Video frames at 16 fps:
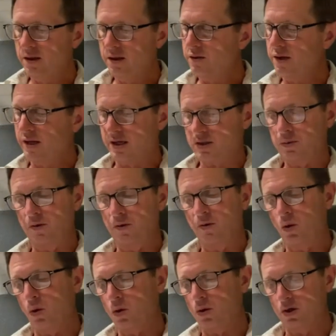The next one, the
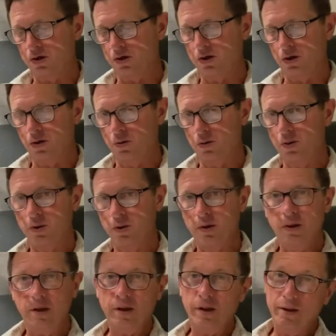horror show.
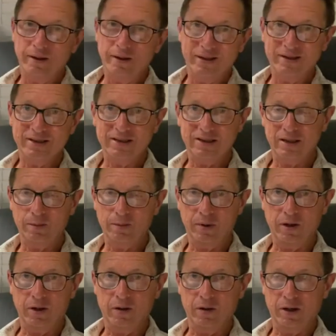This is simply
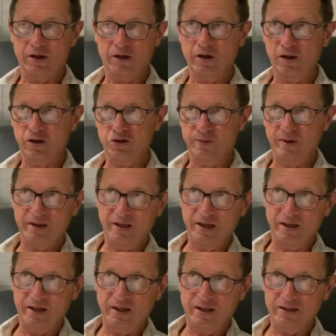an acknowledgement that
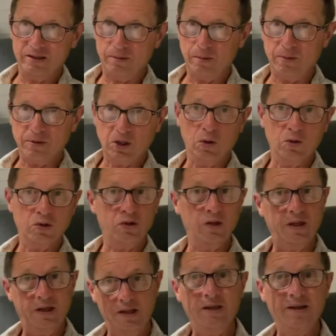sometimes it goes to
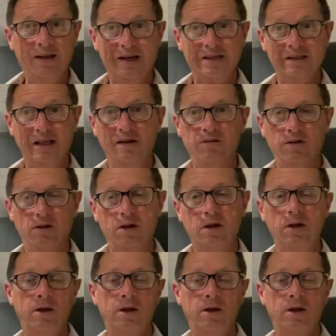the next level